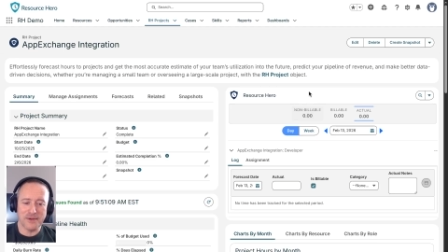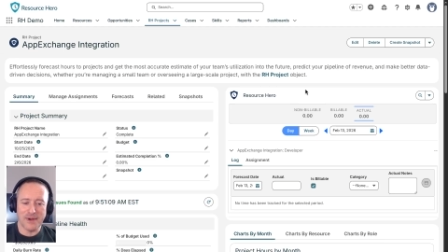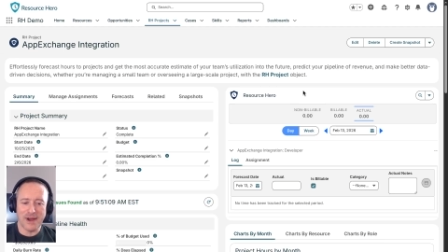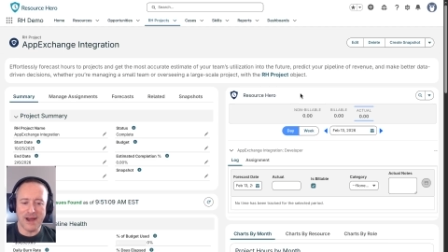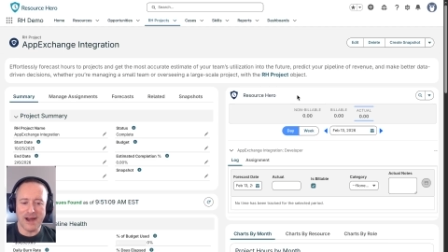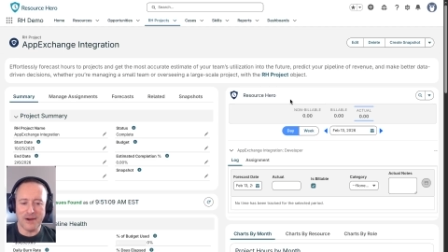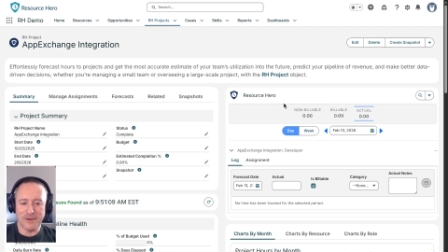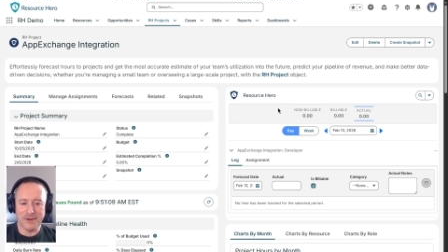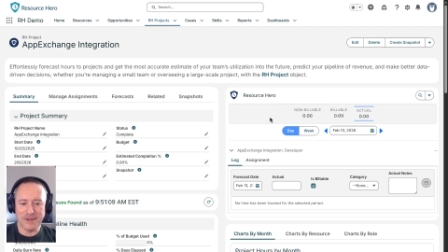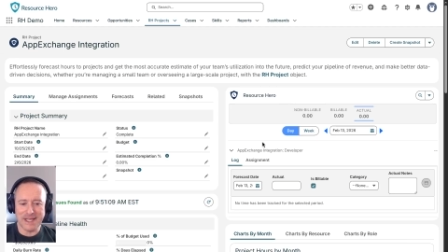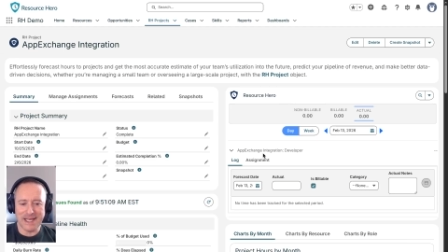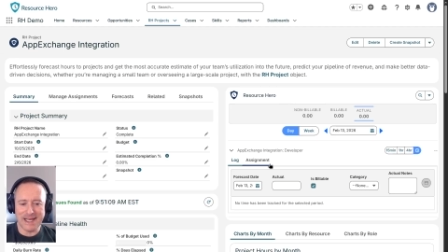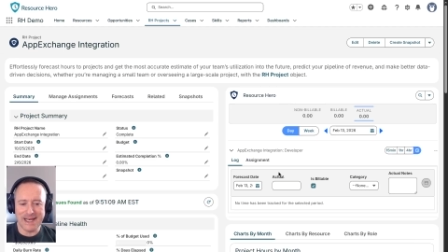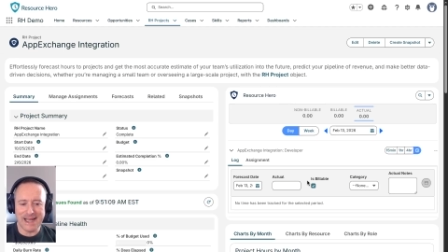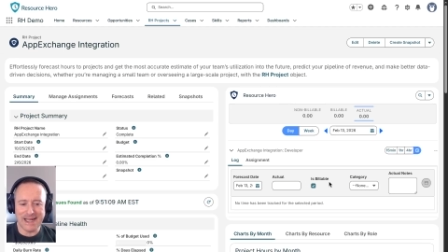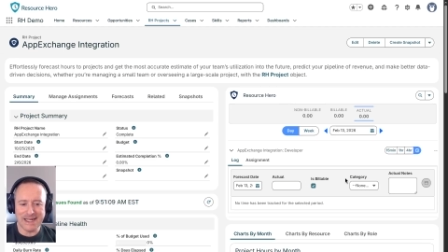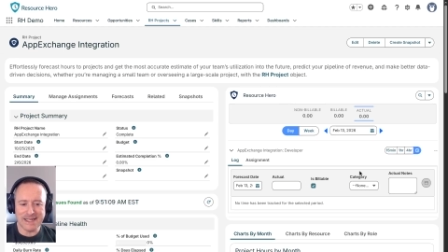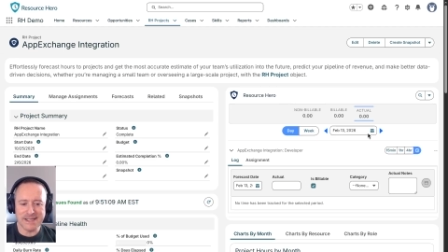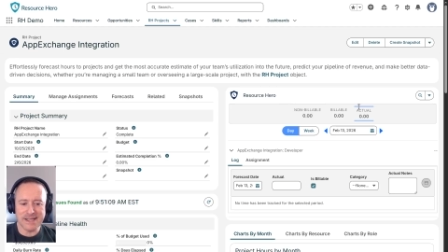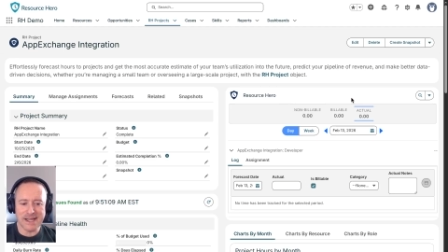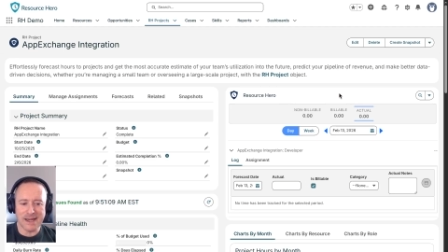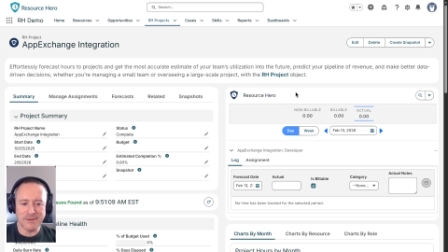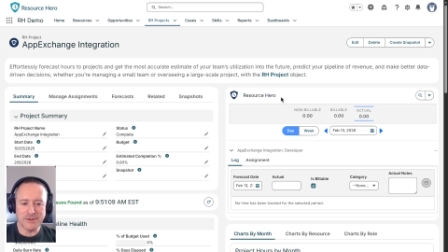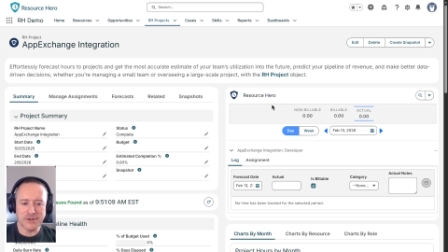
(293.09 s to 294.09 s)
the
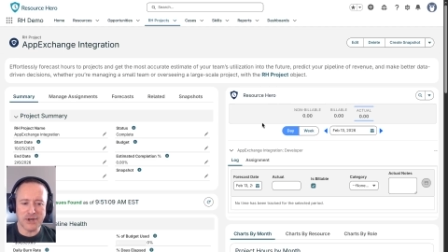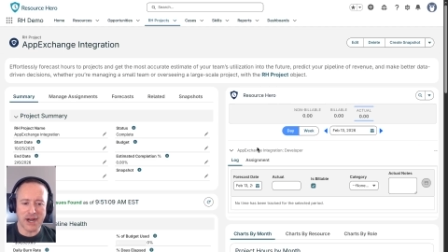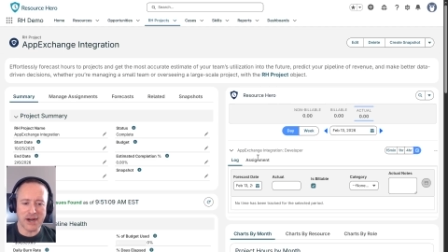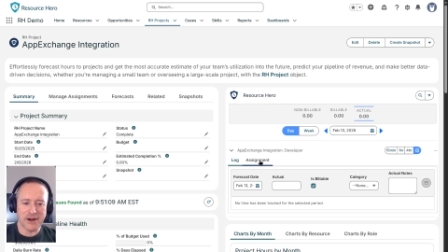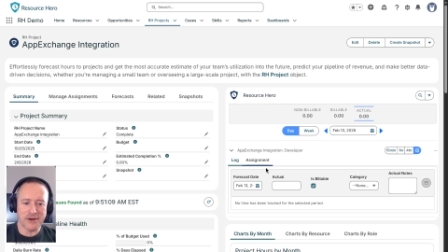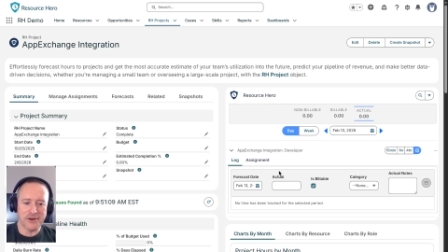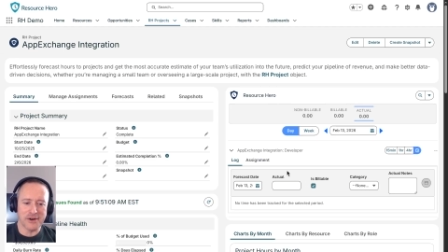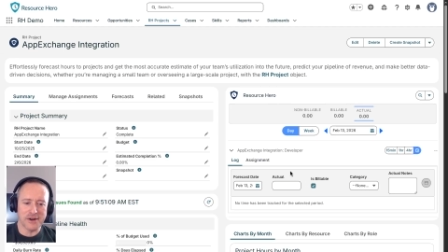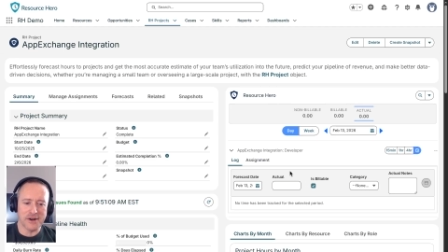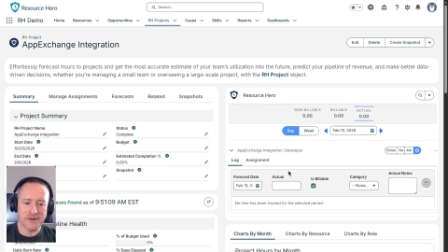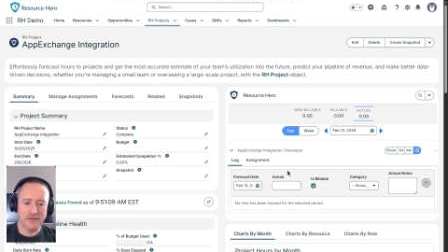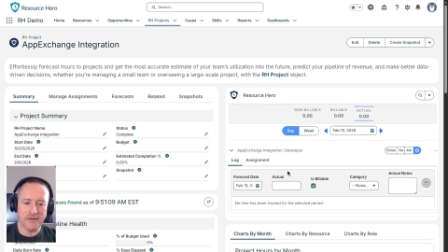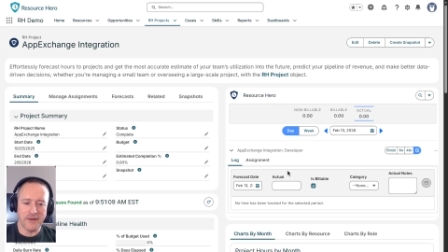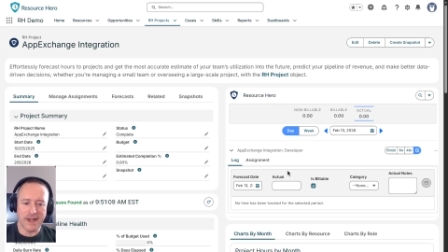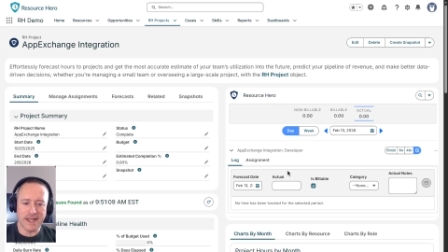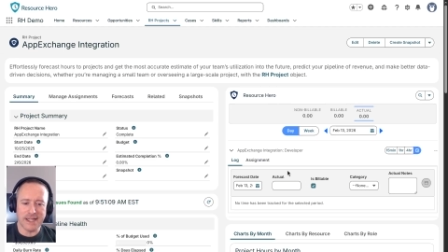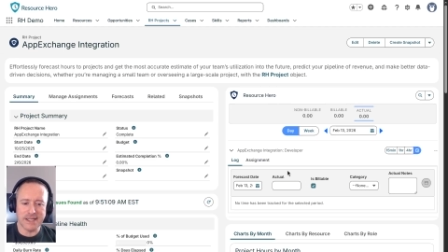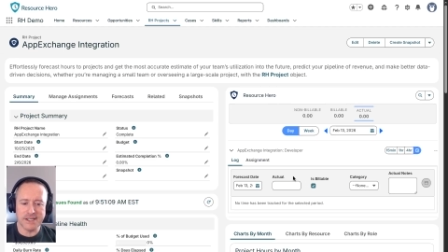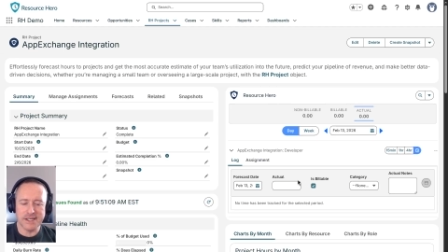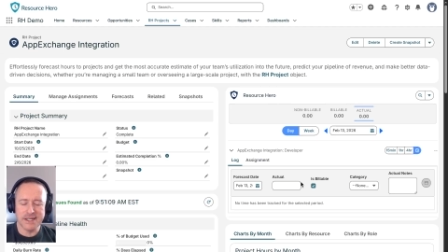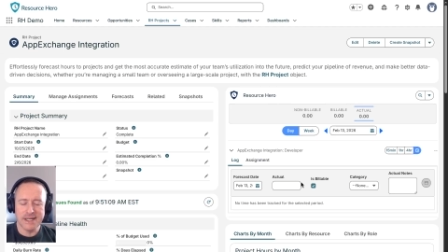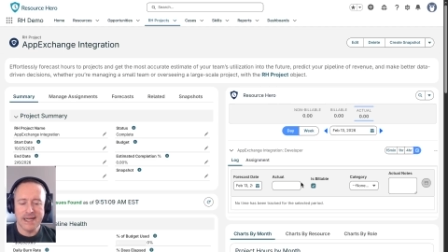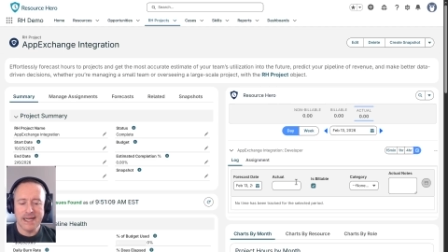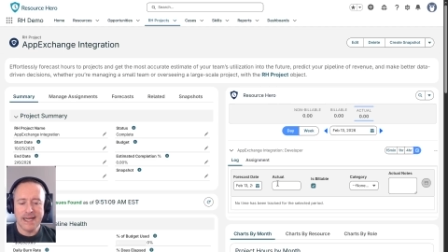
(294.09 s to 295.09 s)
enhanced time tracker
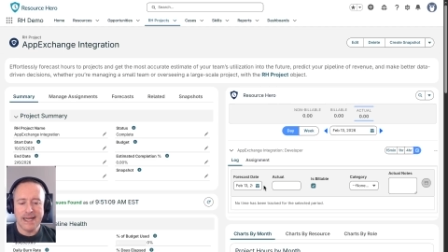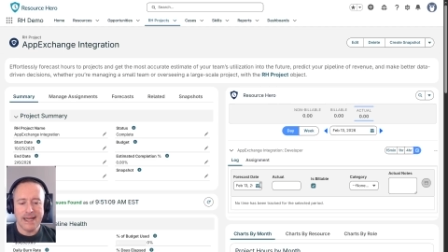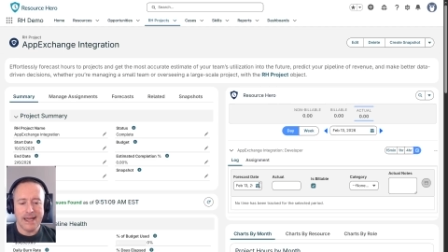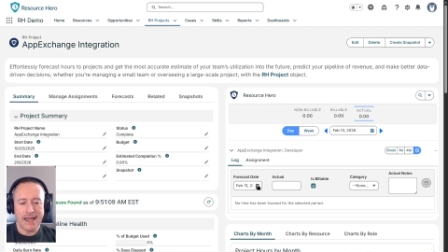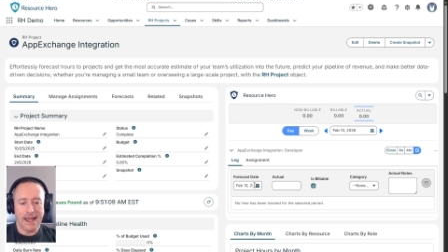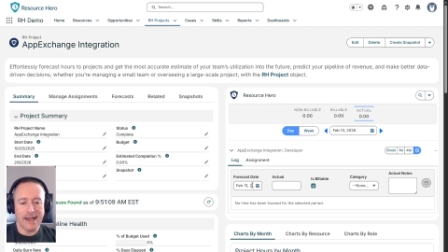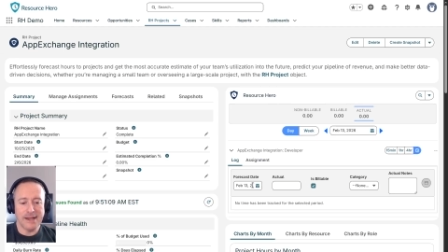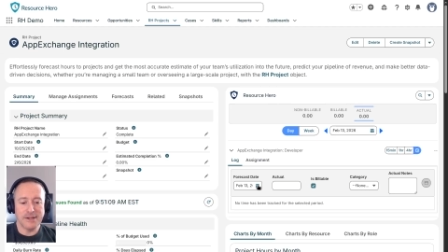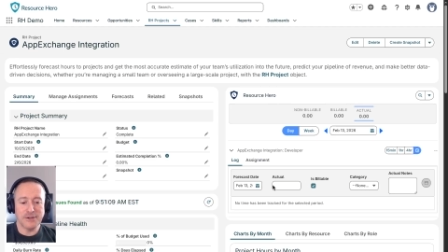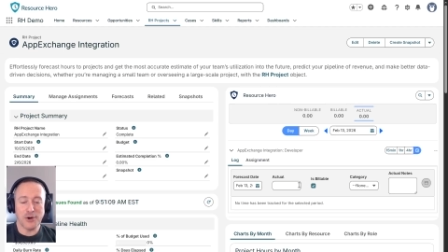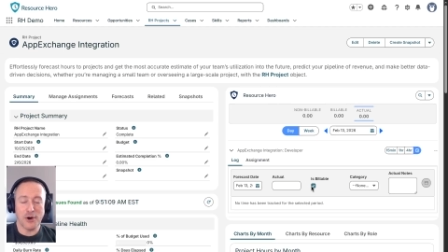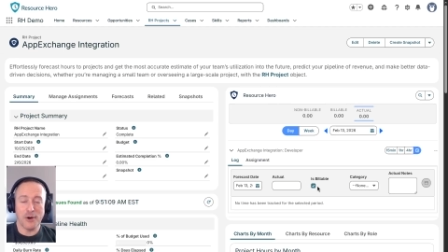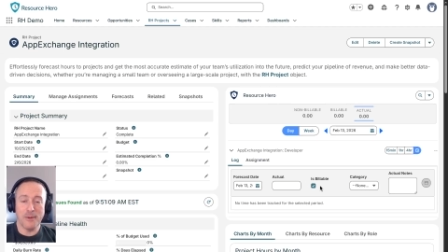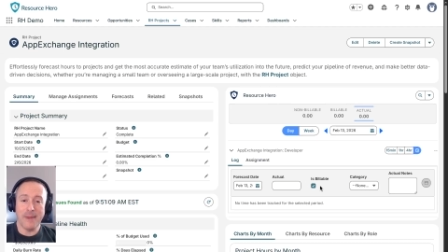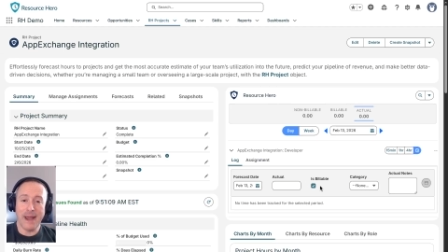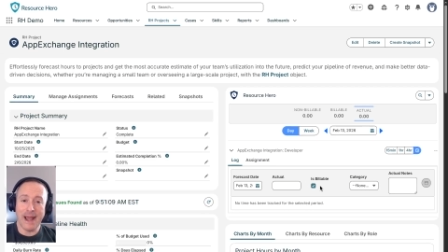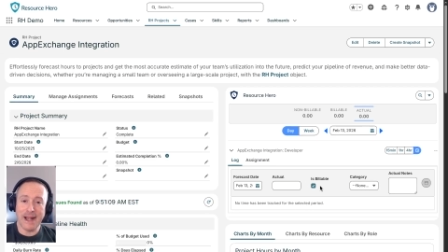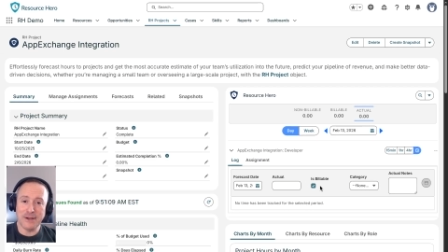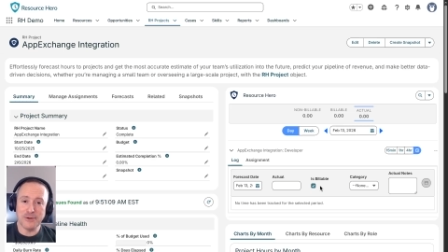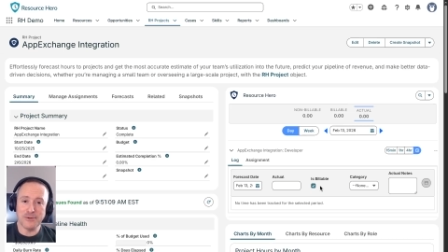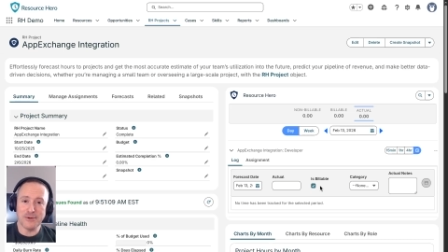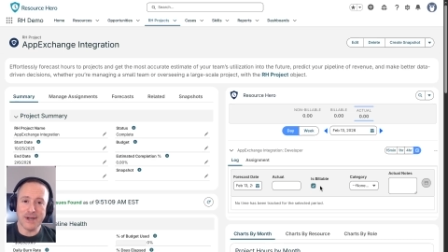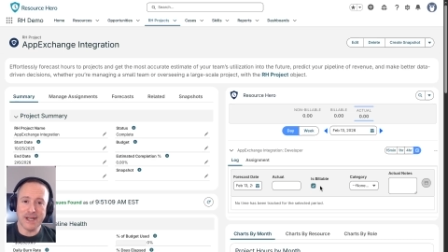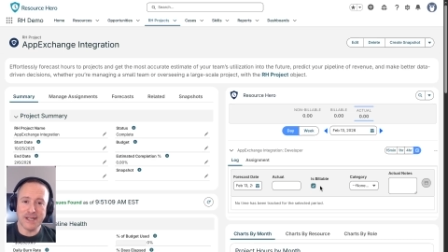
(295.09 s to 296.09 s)
interface, is our
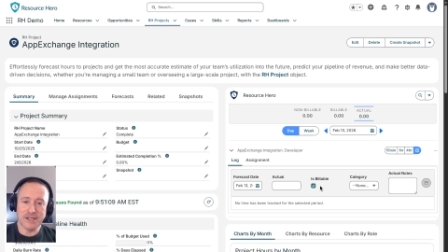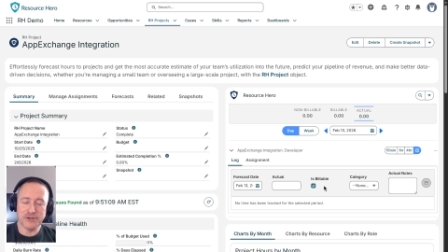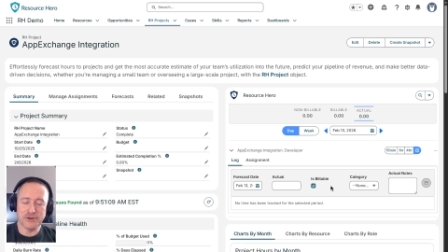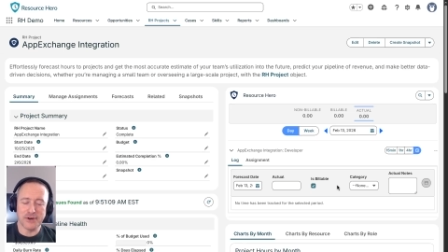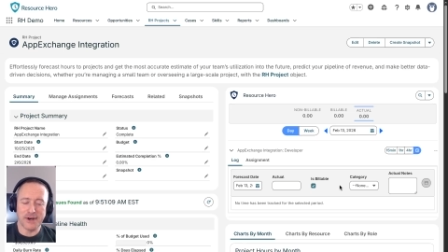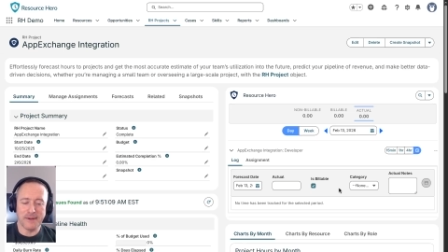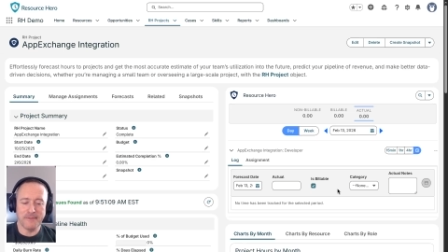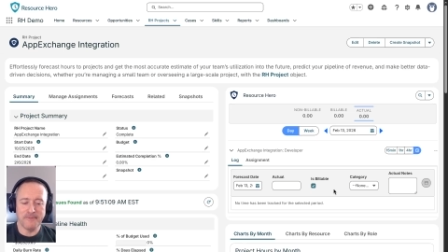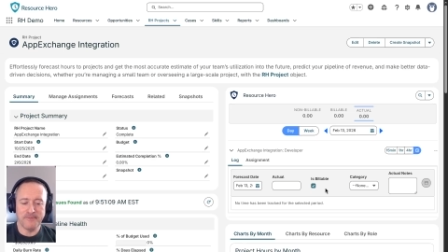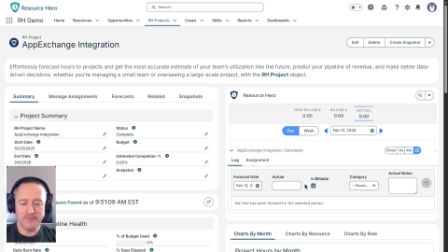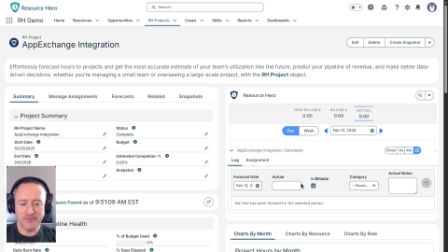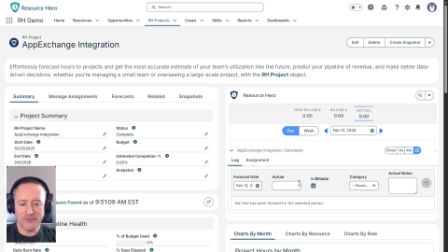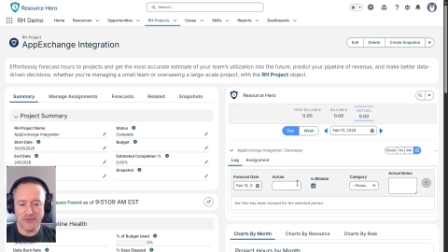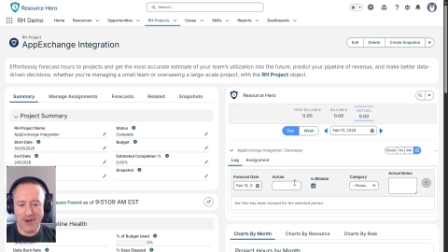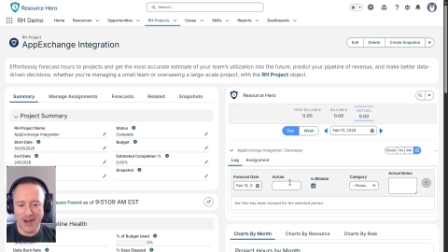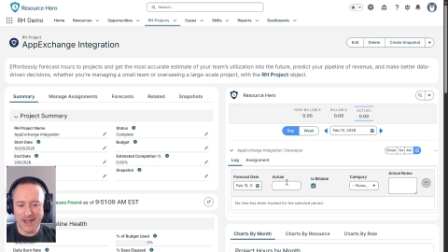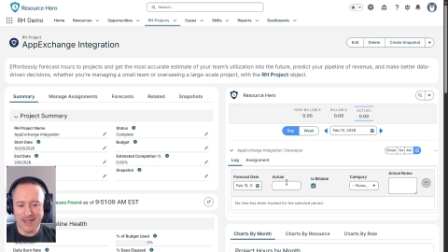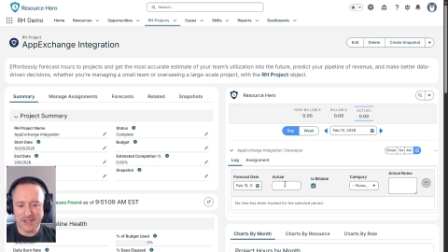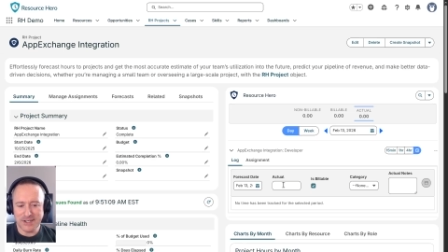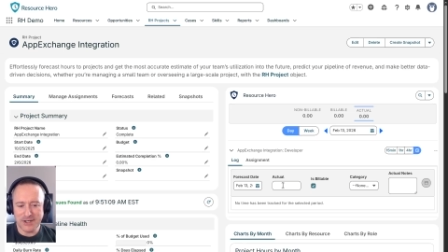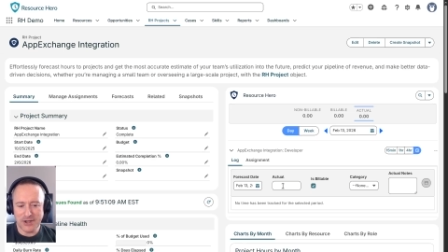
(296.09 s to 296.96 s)
manual entry, right?